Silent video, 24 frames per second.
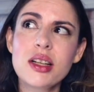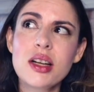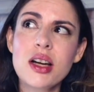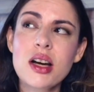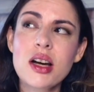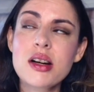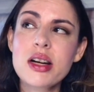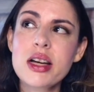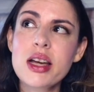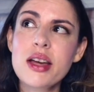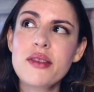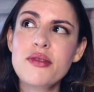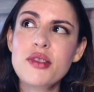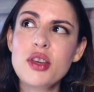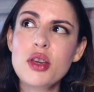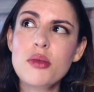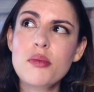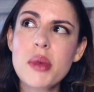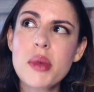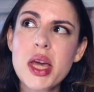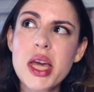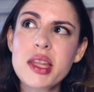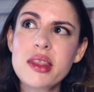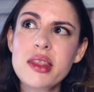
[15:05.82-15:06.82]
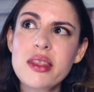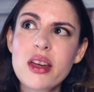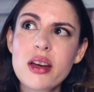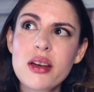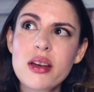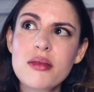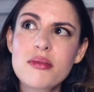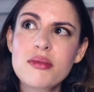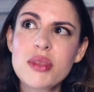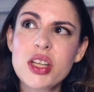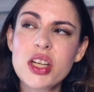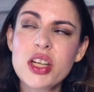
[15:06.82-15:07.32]
if you made
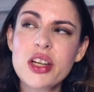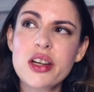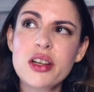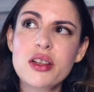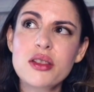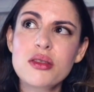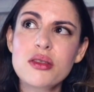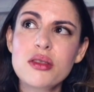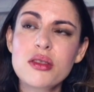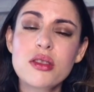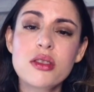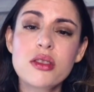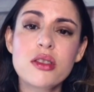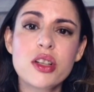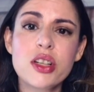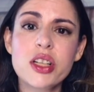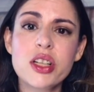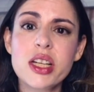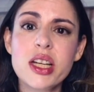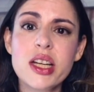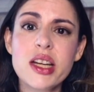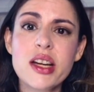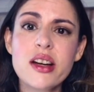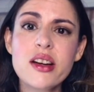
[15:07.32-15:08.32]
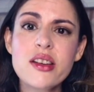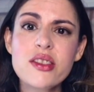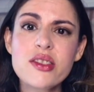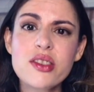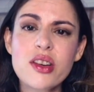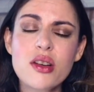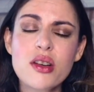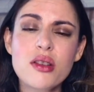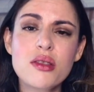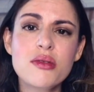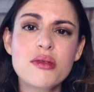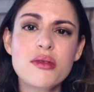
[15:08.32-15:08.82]
them, 30 years
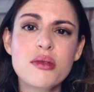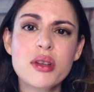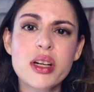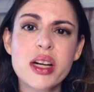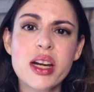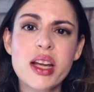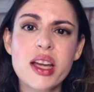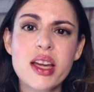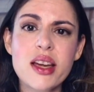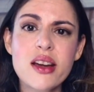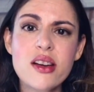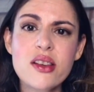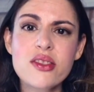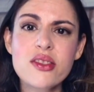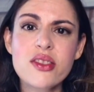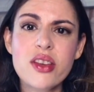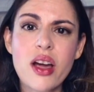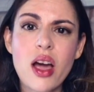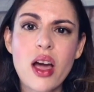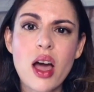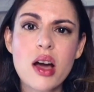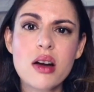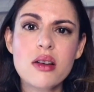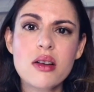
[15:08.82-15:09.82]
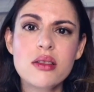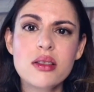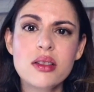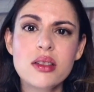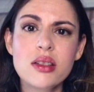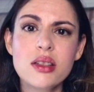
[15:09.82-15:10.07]
ago, 40 years ago,